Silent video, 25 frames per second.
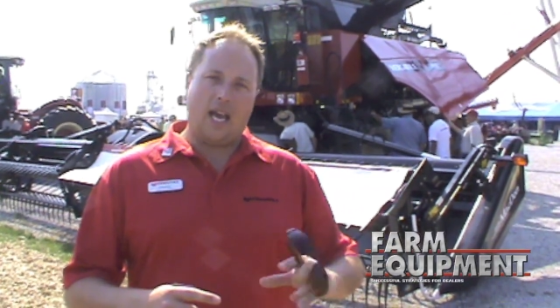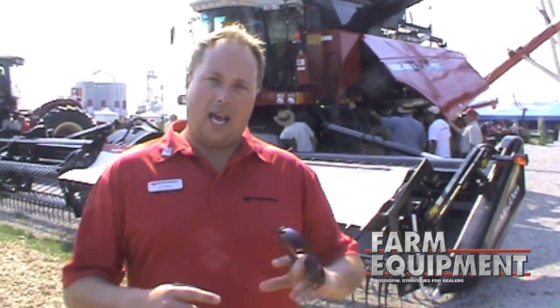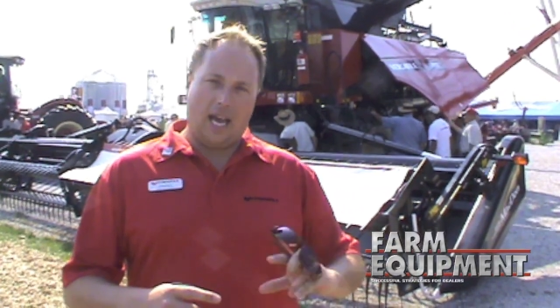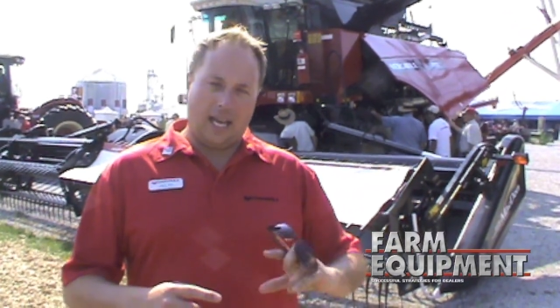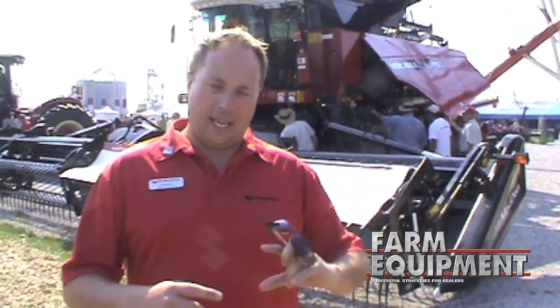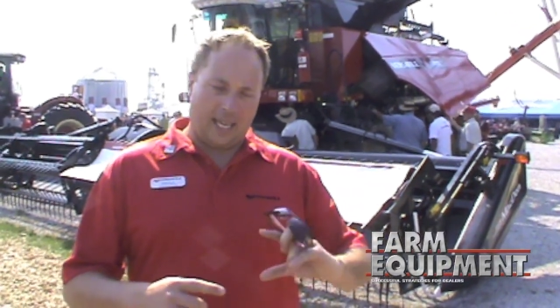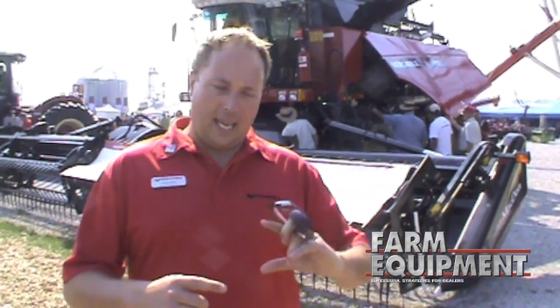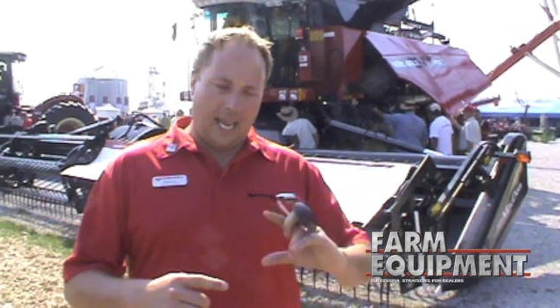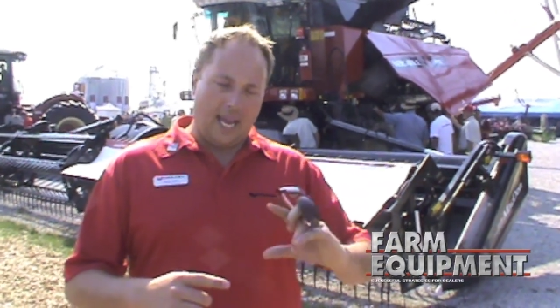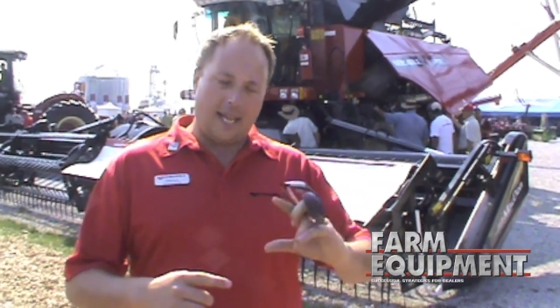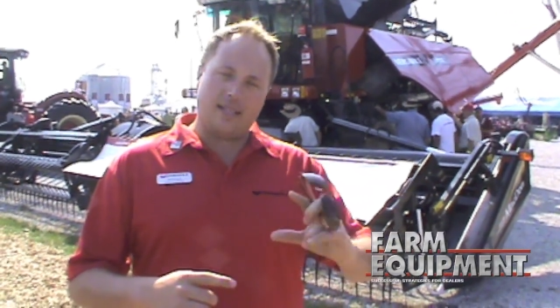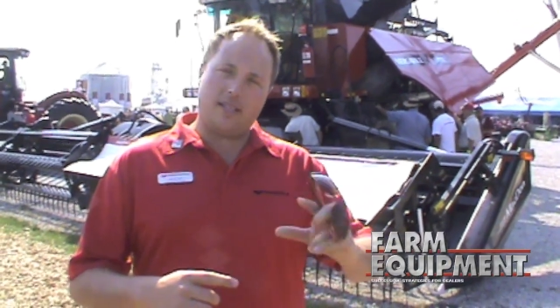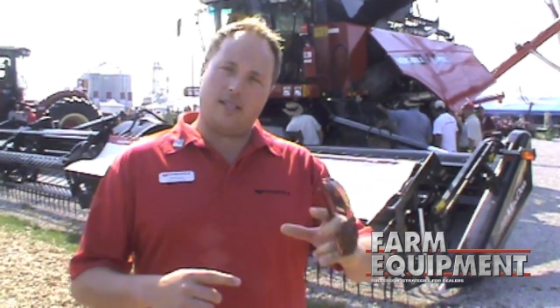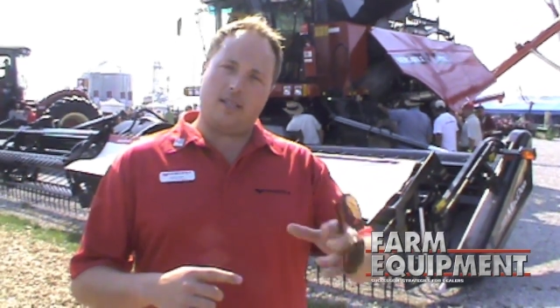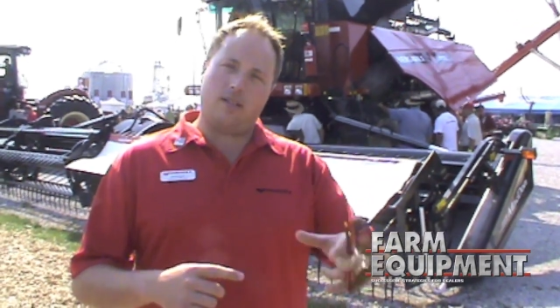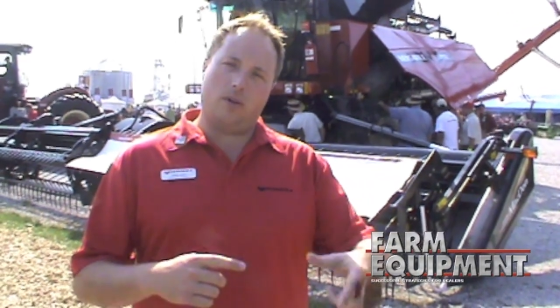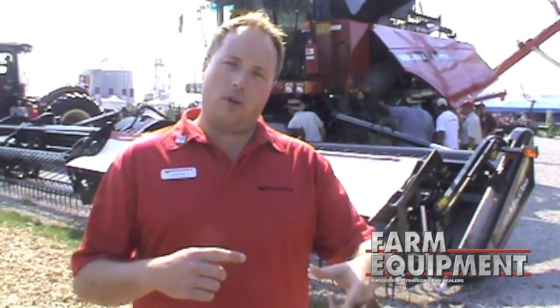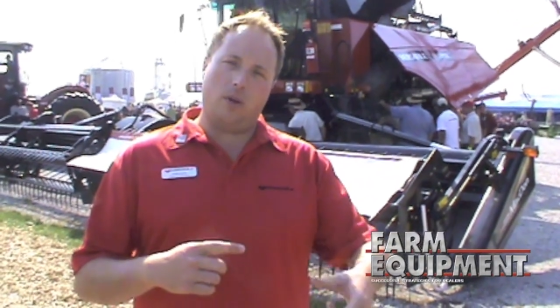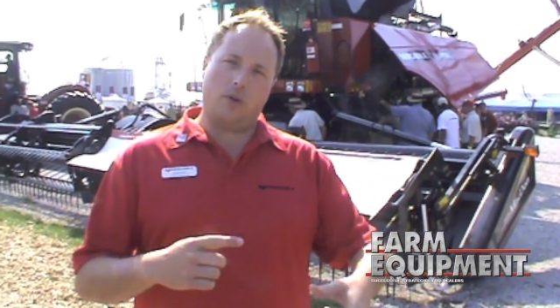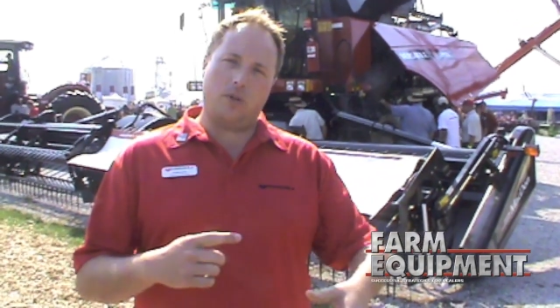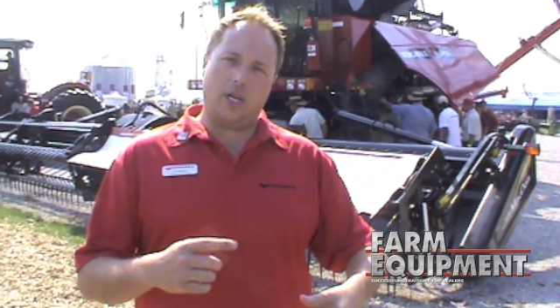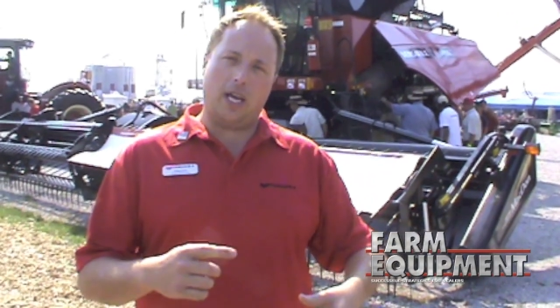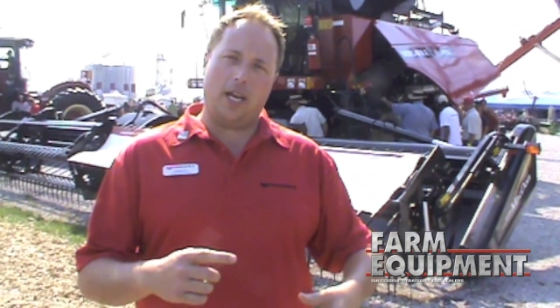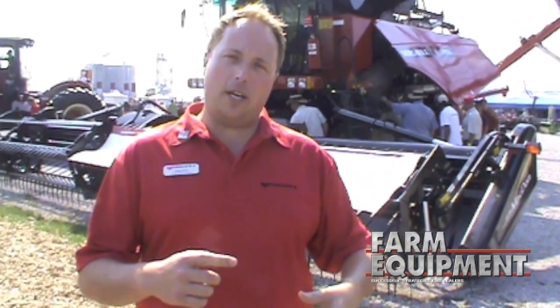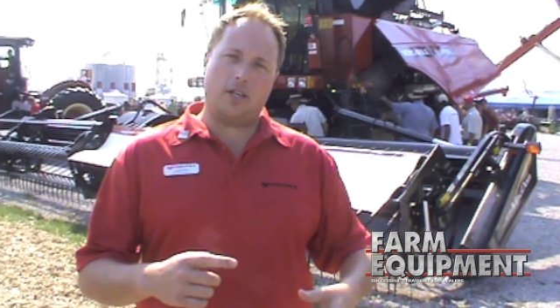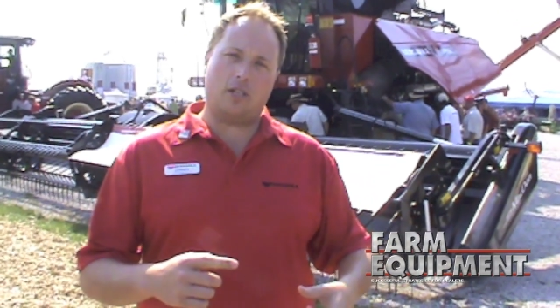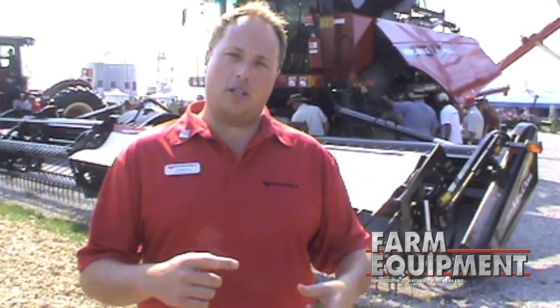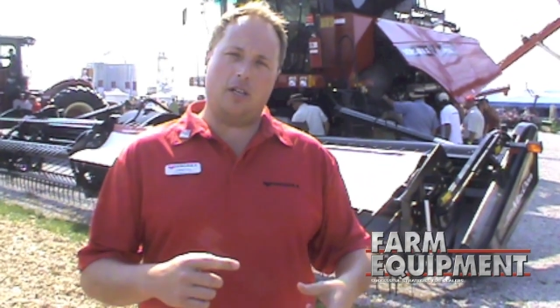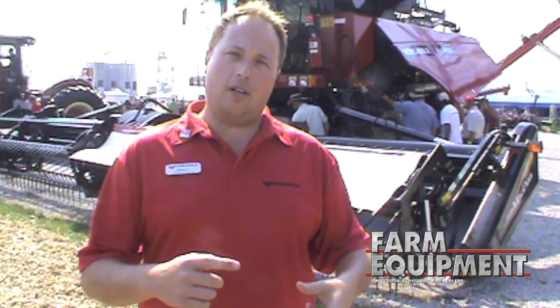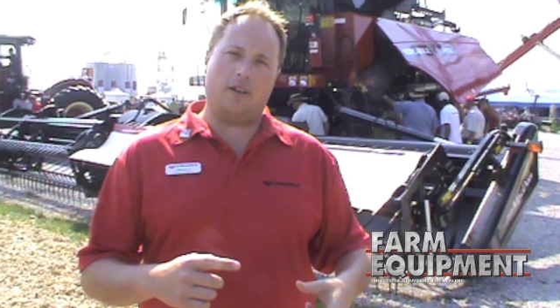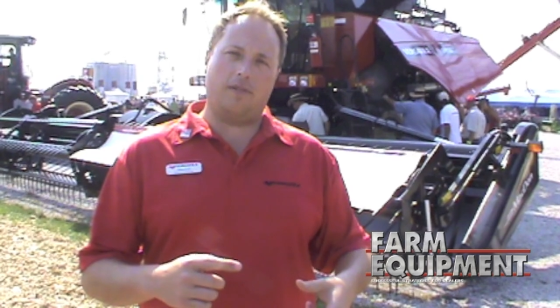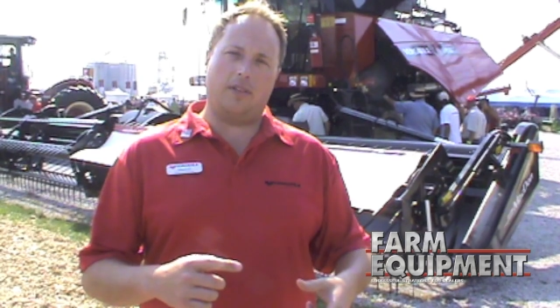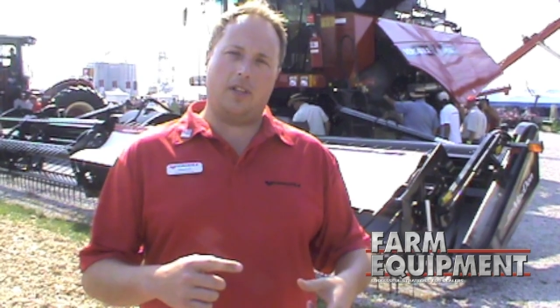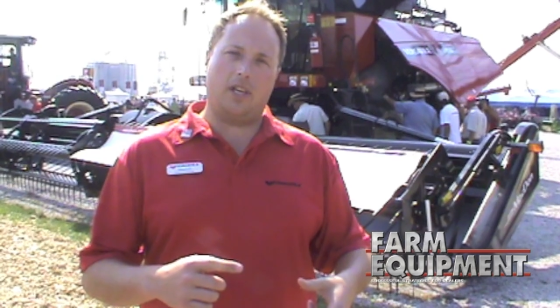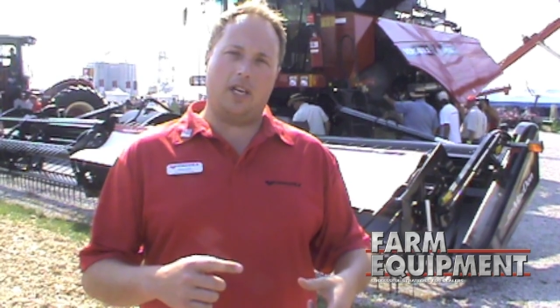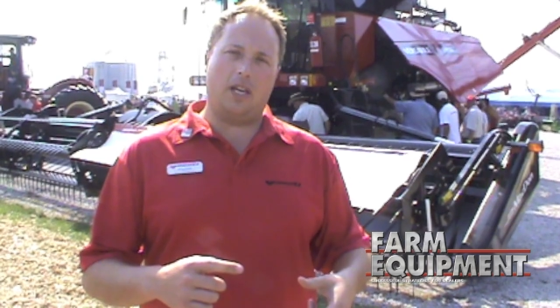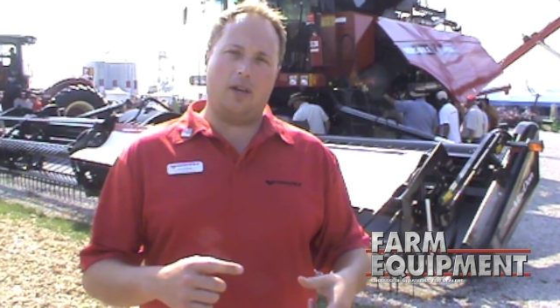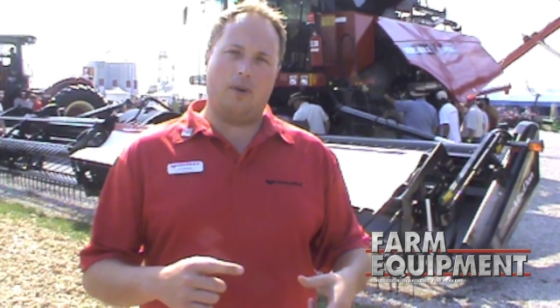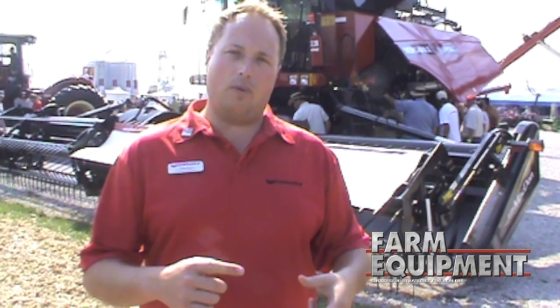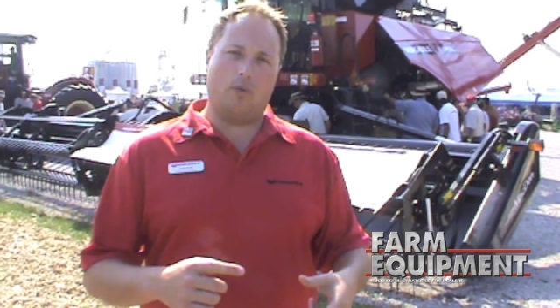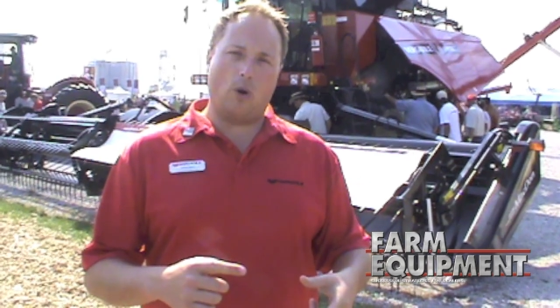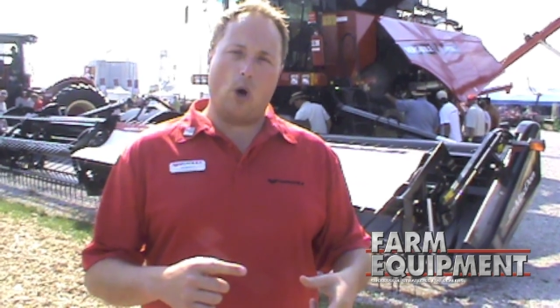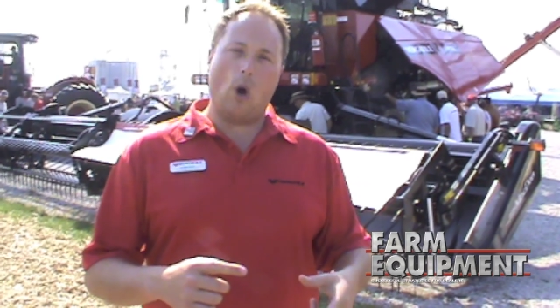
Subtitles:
against the rotation of the